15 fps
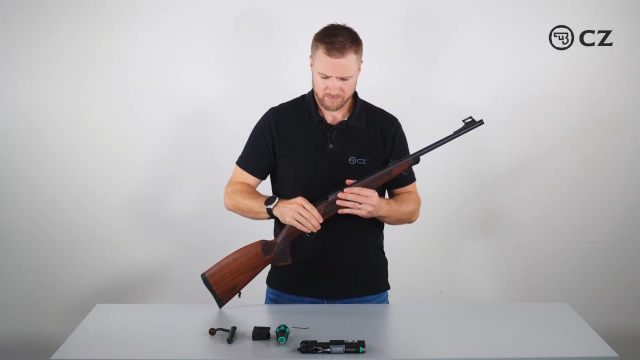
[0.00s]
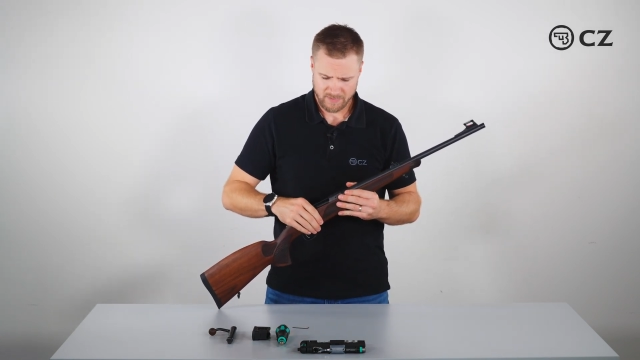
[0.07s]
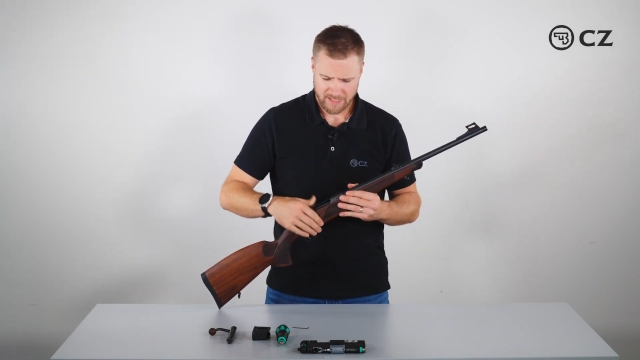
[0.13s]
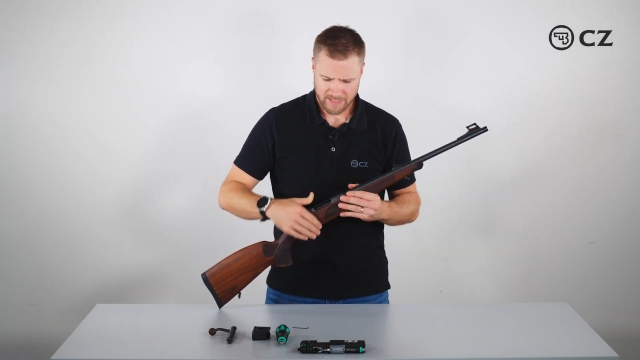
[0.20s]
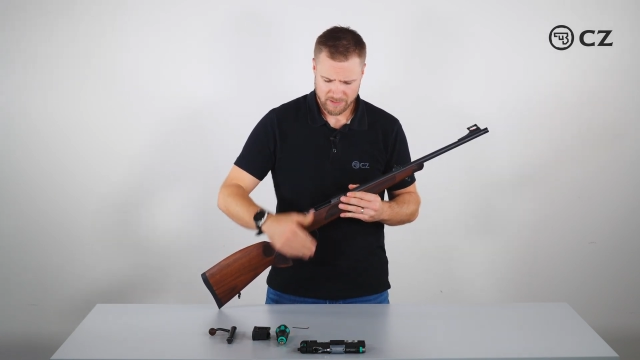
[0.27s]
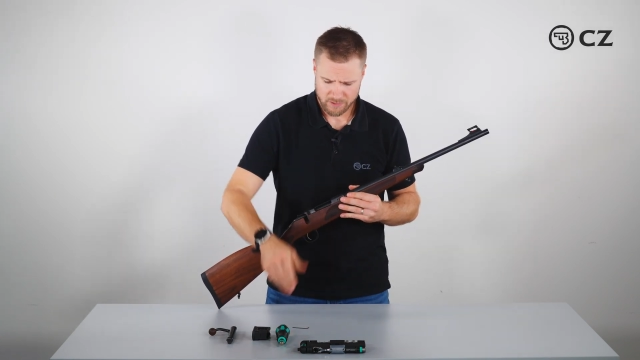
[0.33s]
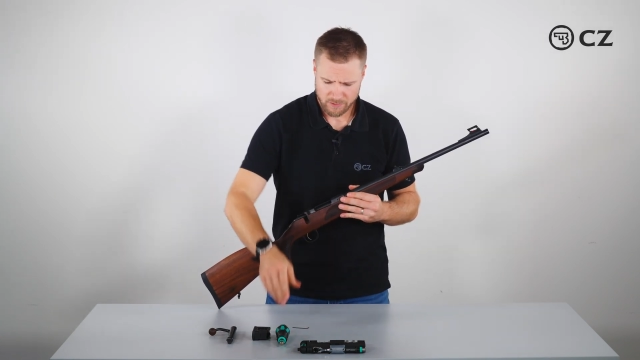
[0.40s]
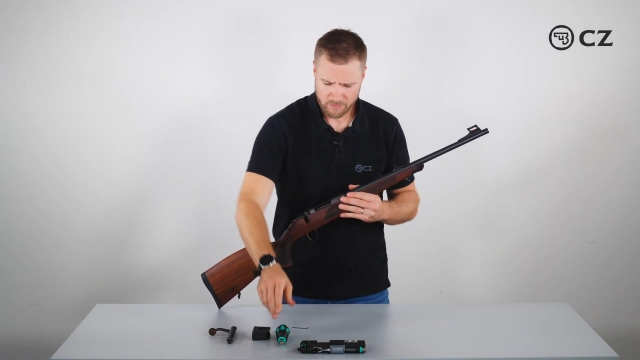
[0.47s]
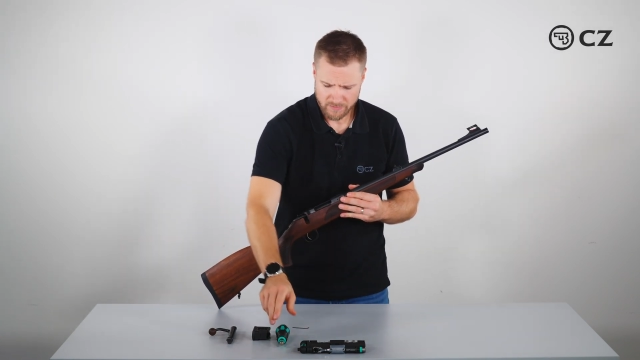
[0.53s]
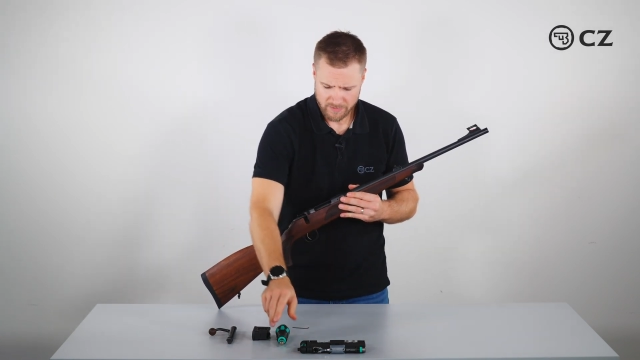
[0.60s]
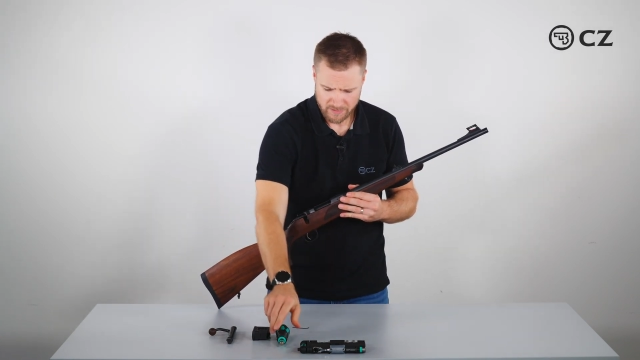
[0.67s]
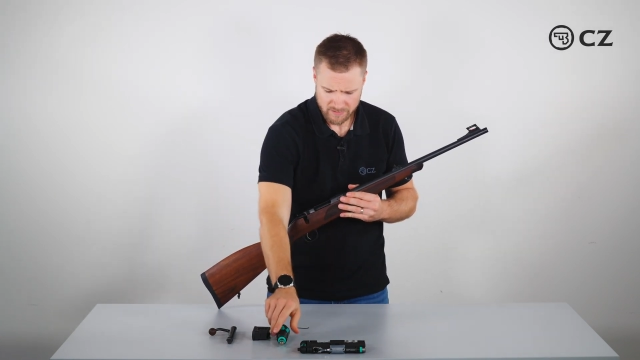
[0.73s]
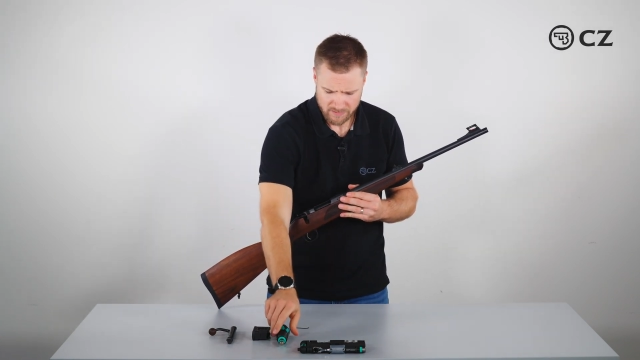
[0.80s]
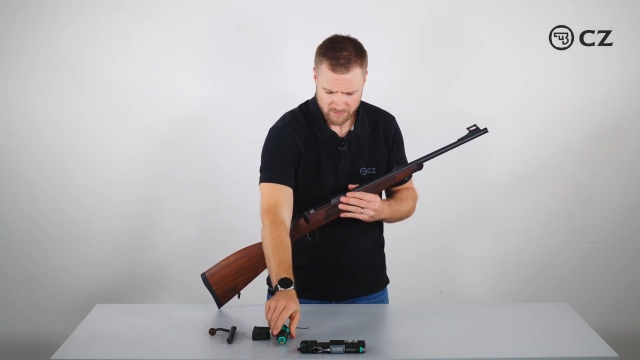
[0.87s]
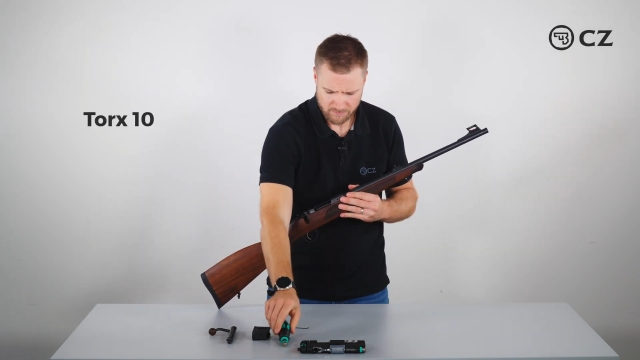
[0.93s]
I do
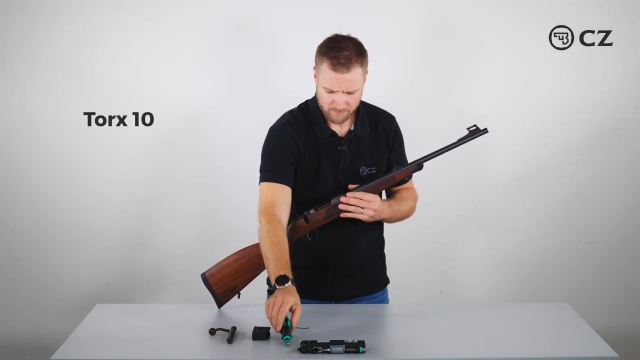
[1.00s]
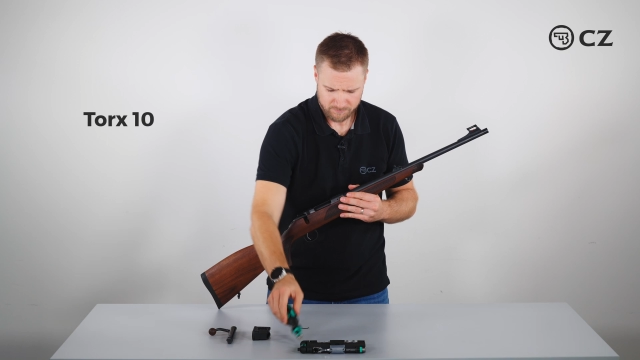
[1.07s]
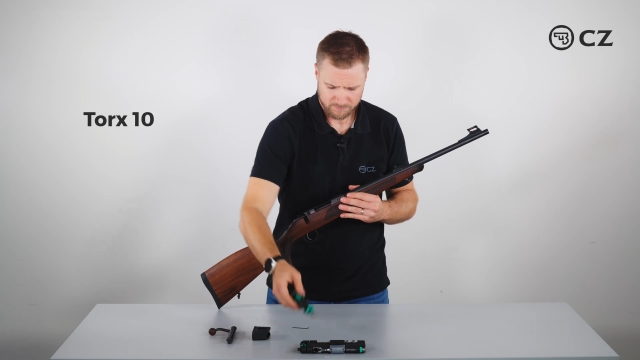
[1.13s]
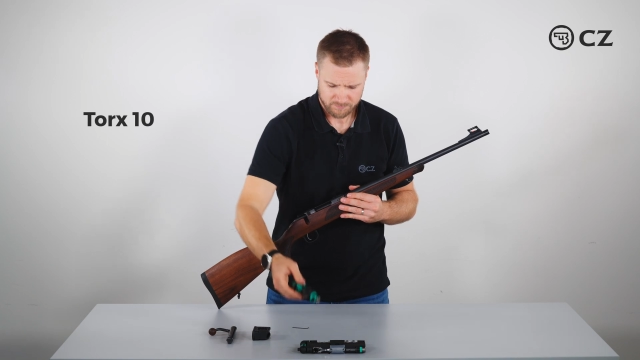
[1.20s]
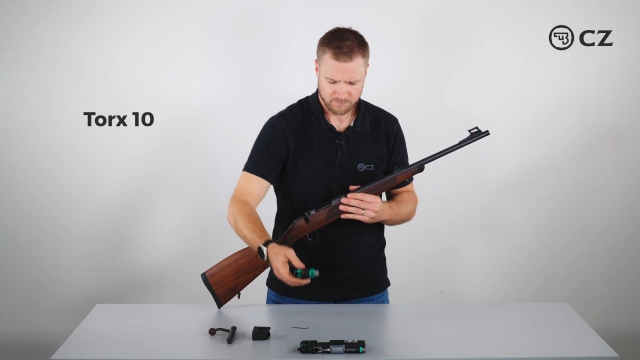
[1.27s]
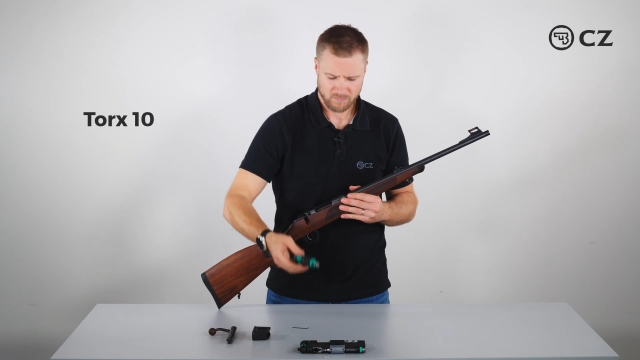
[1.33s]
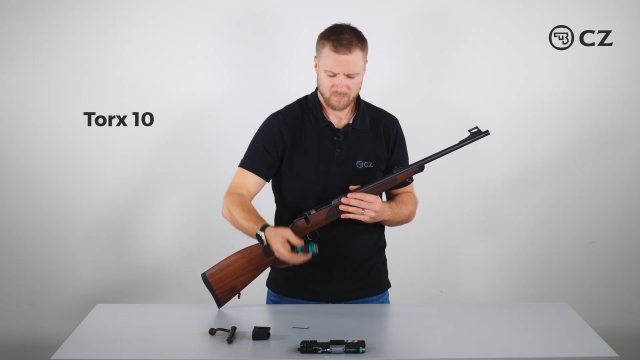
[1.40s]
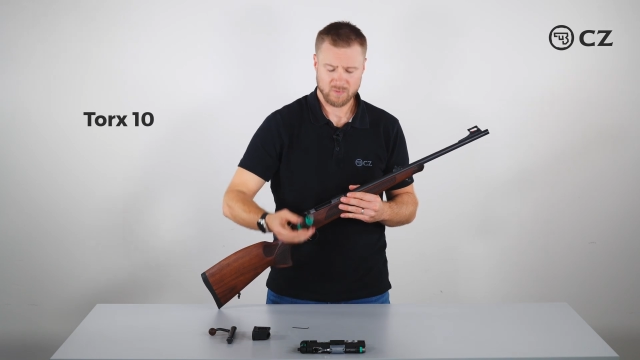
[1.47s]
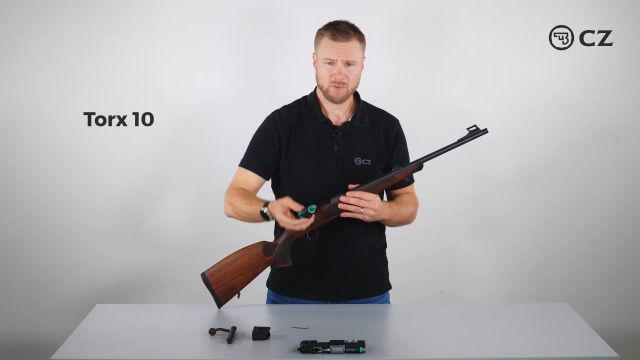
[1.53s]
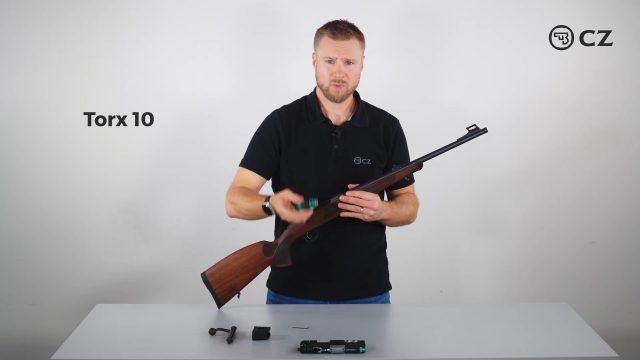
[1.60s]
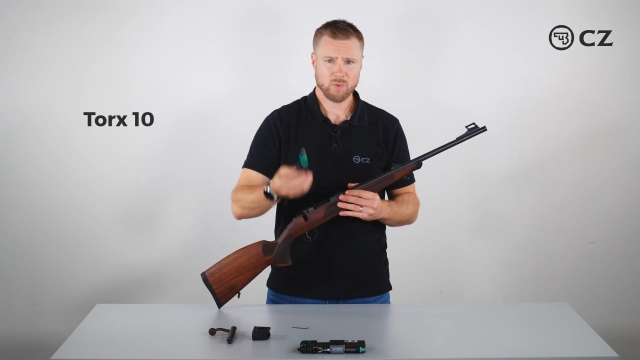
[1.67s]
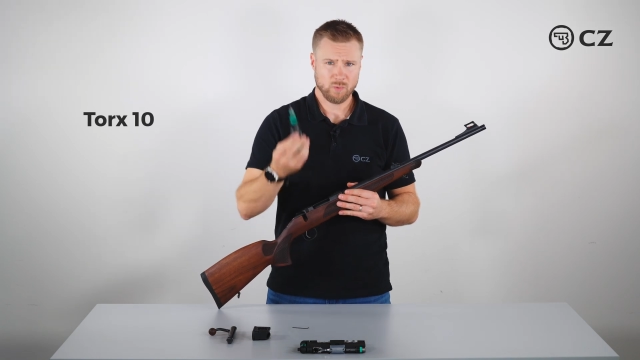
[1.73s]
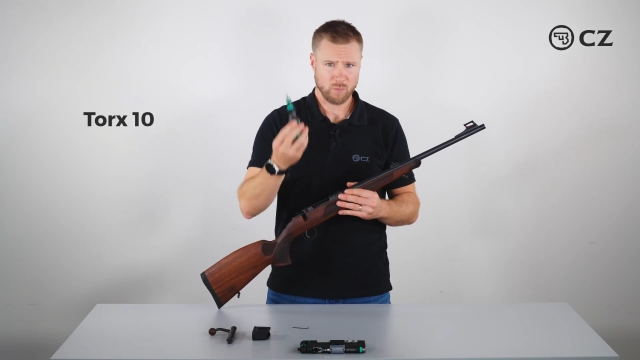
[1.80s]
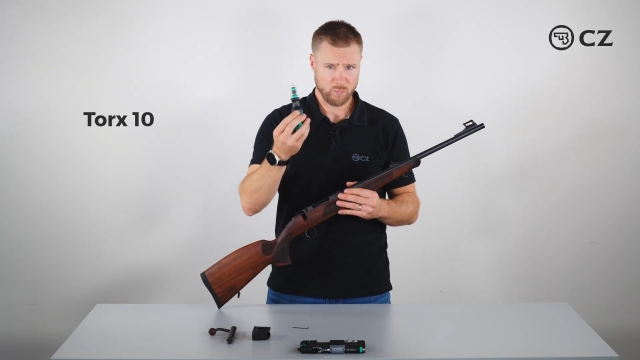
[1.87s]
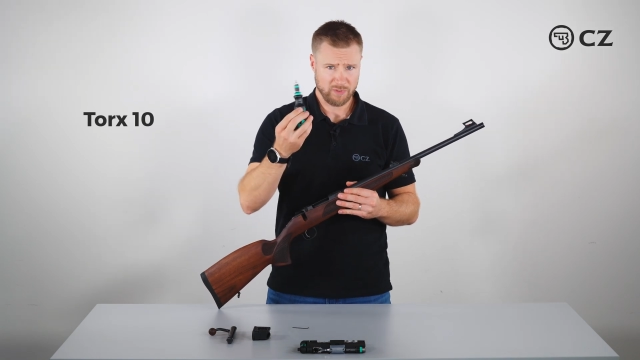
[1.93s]
this
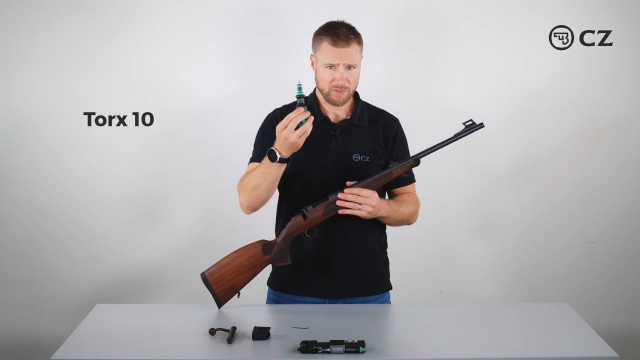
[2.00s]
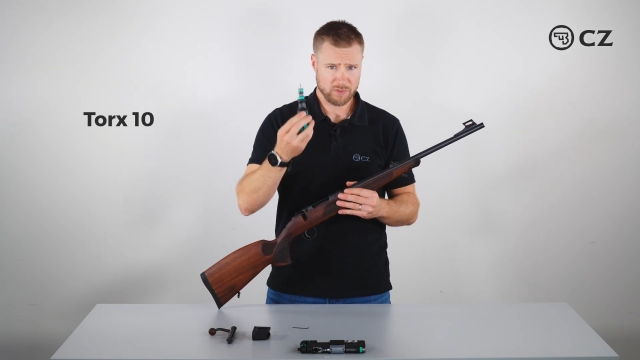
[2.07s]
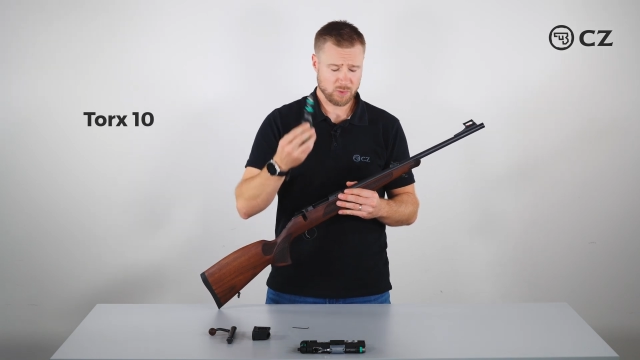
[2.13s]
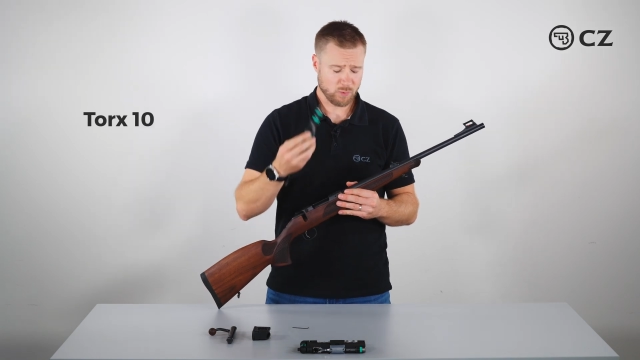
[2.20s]
with a